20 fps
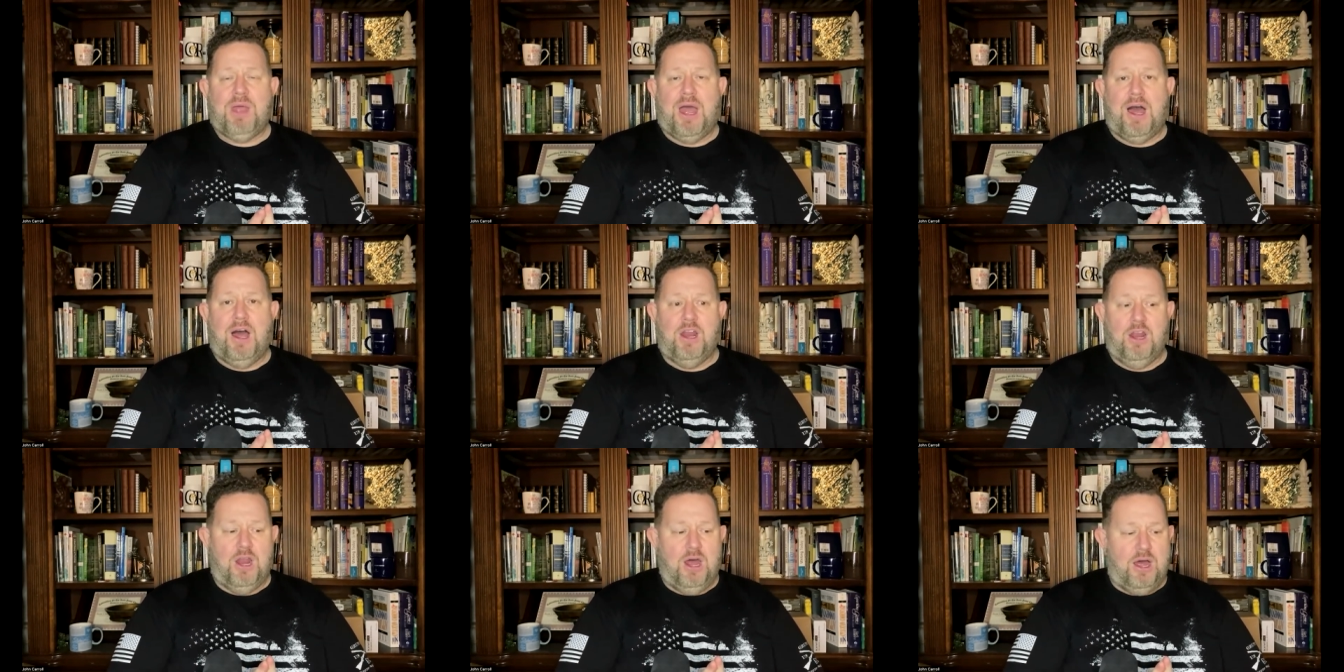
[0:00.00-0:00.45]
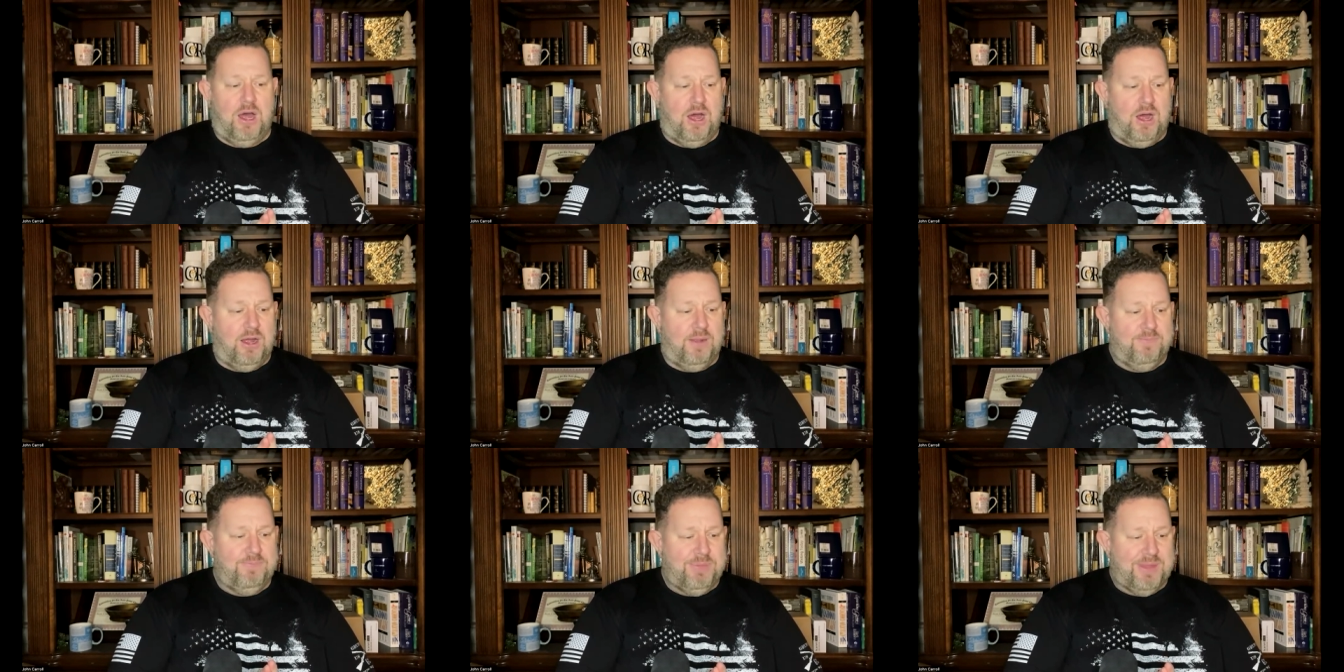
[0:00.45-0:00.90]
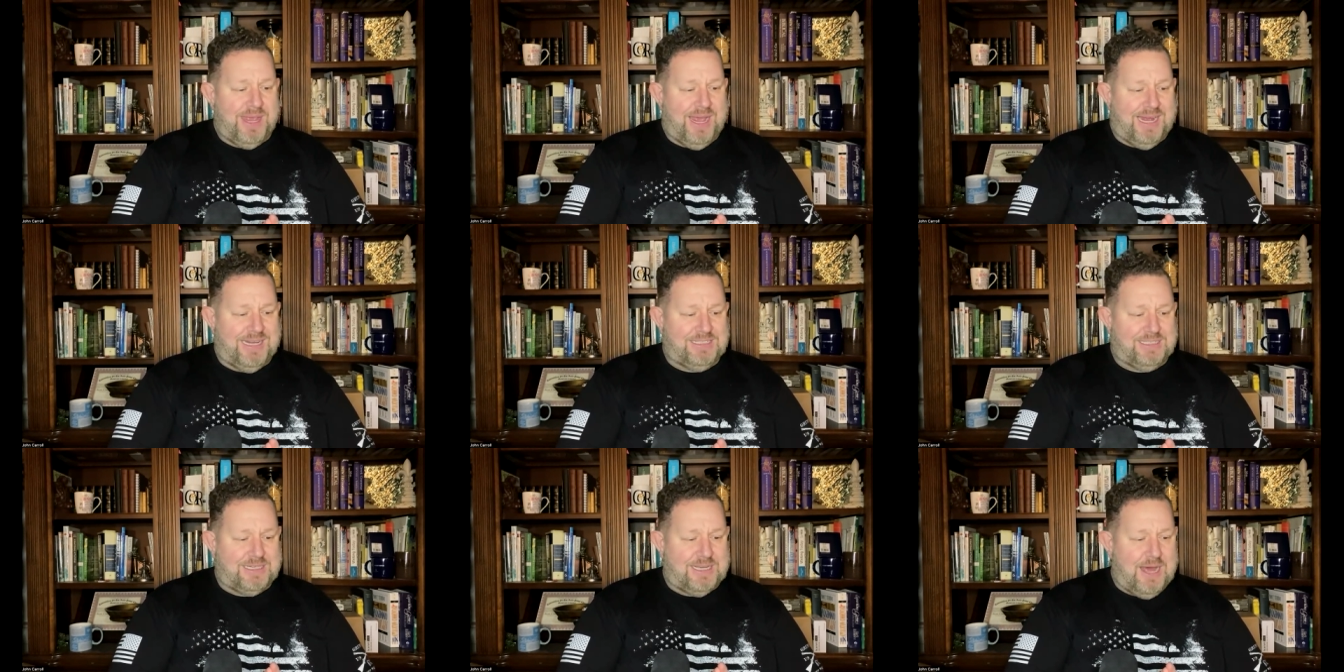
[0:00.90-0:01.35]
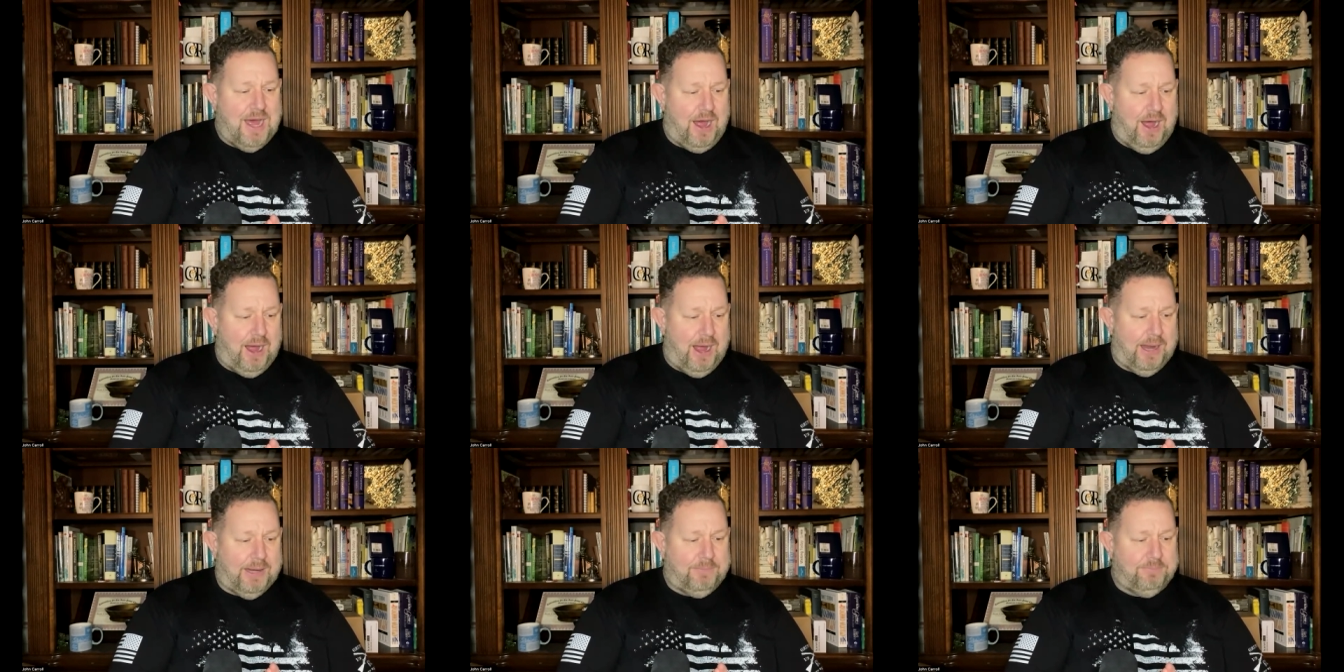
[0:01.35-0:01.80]
Allah as
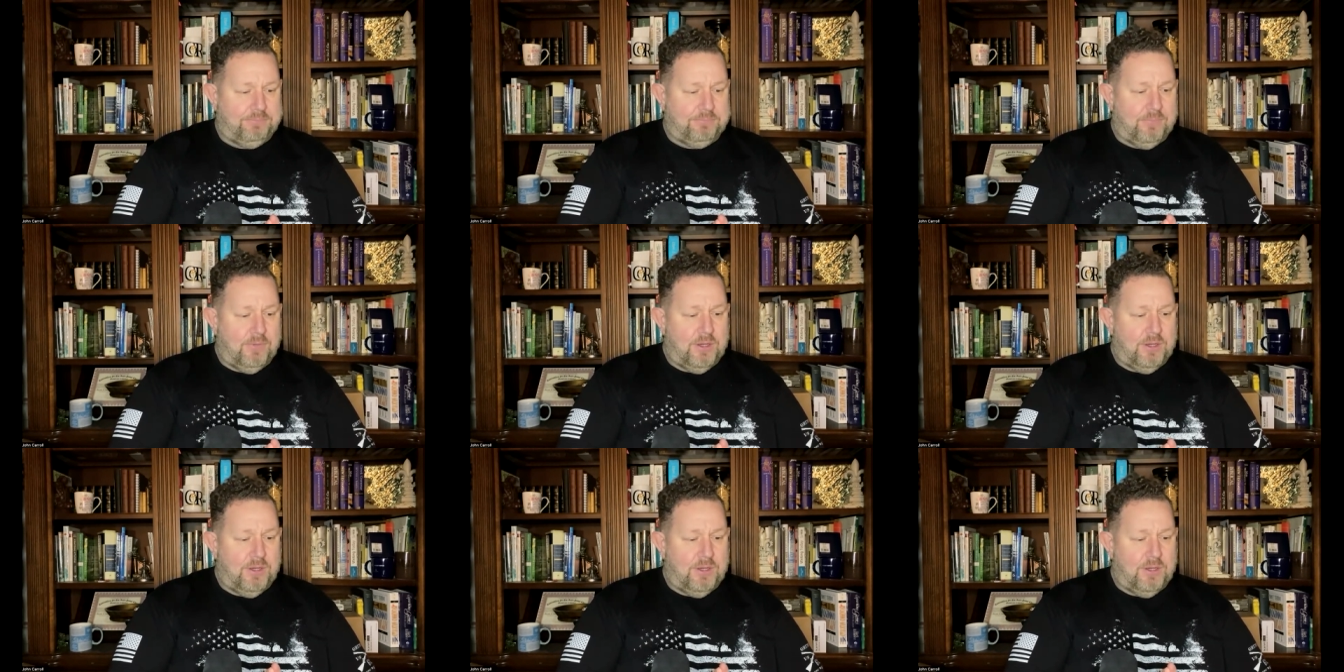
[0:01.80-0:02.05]
God.